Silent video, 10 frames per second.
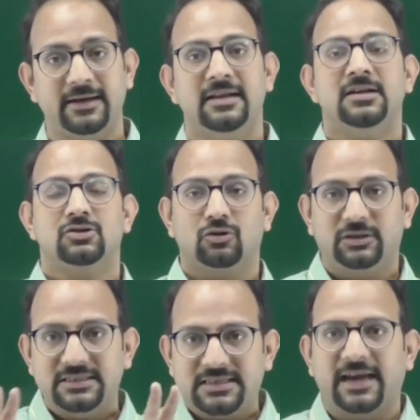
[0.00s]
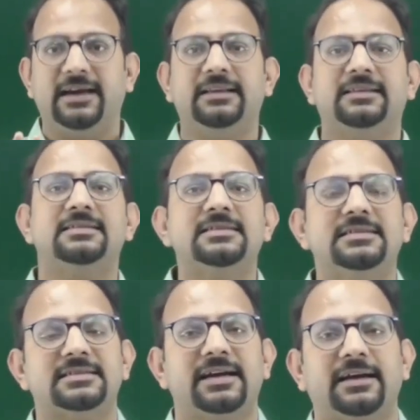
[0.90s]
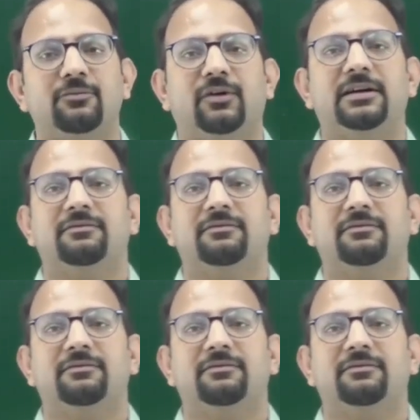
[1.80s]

So this is the second point